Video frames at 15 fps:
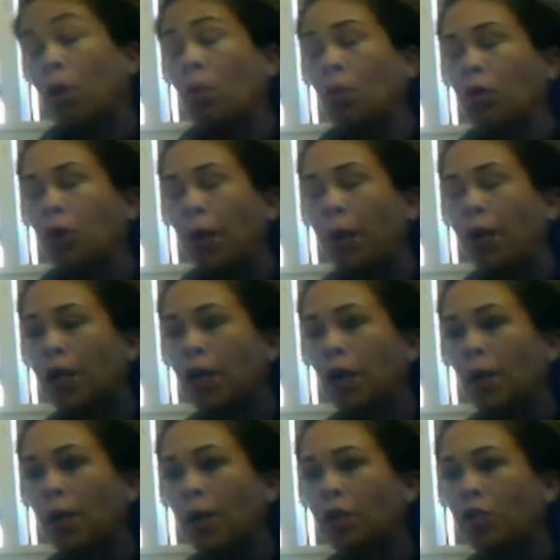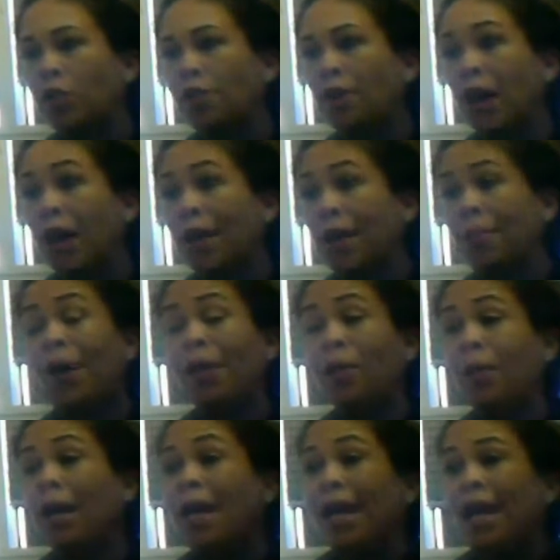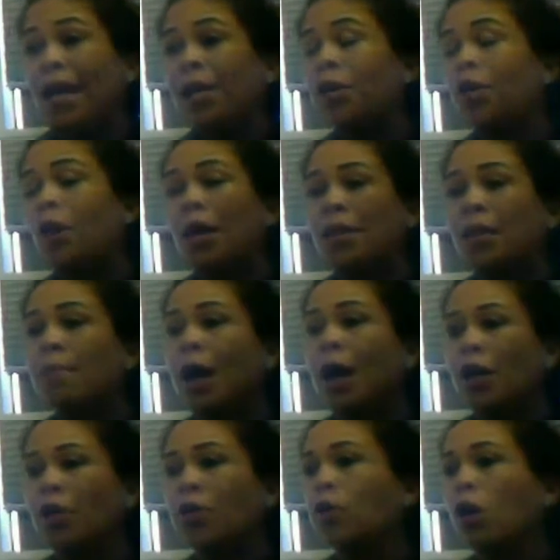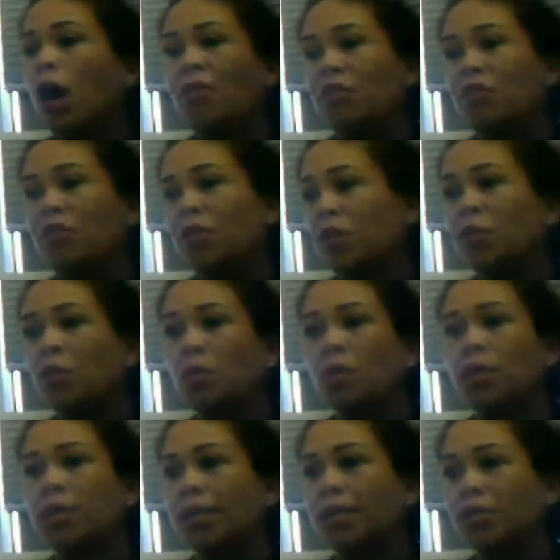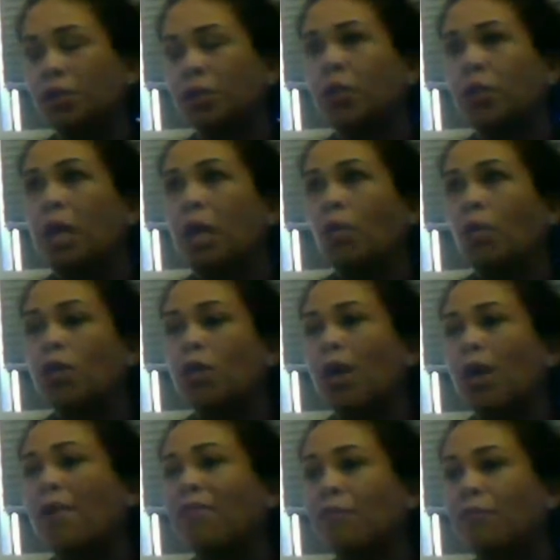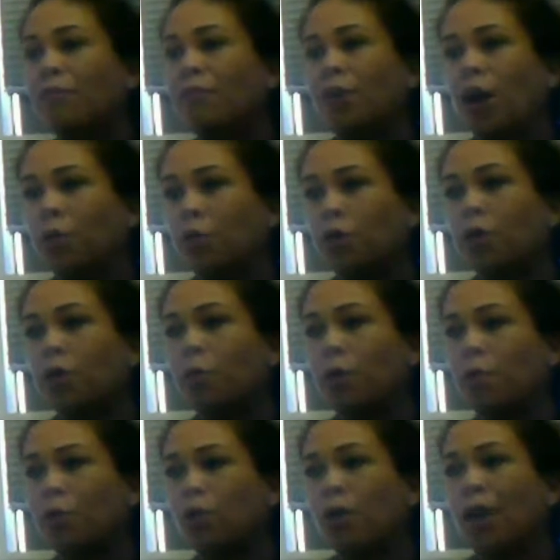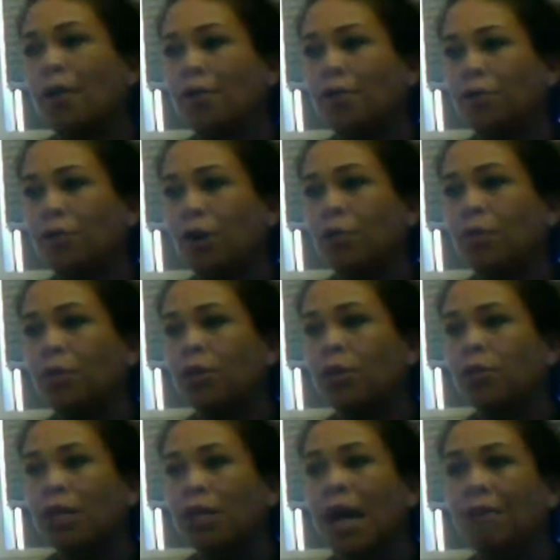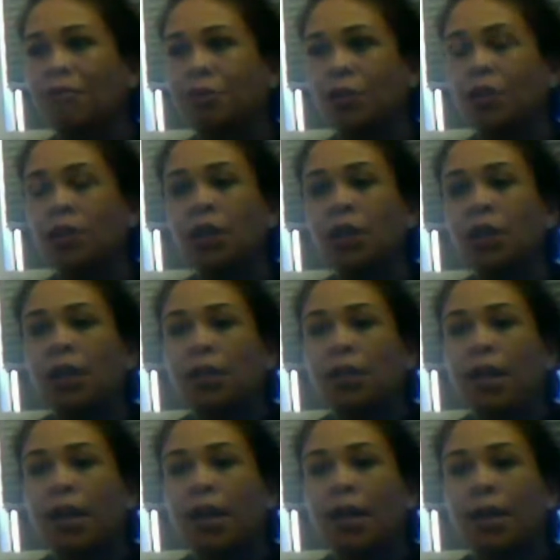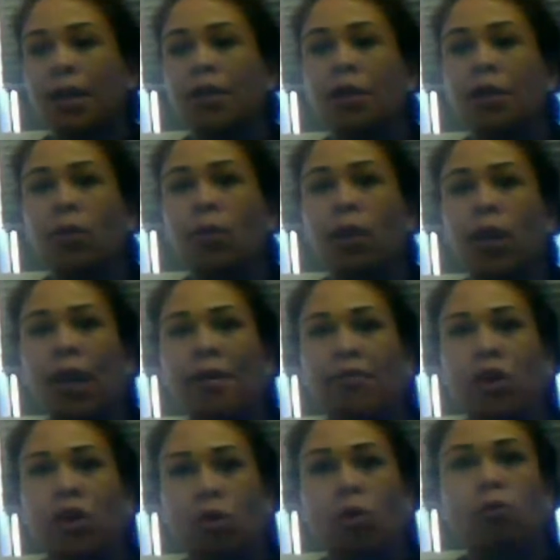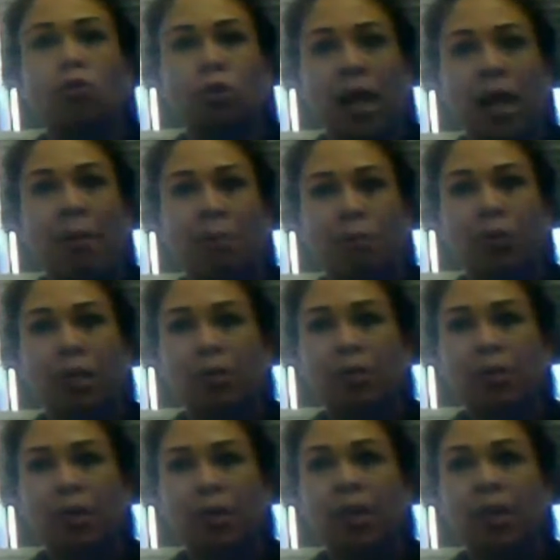doing, and achieve it. And by the way, I think about in your offices, in your organizations, when you're having fun, when your people are having fun, when there's laughter, what kind of a culture that breeds,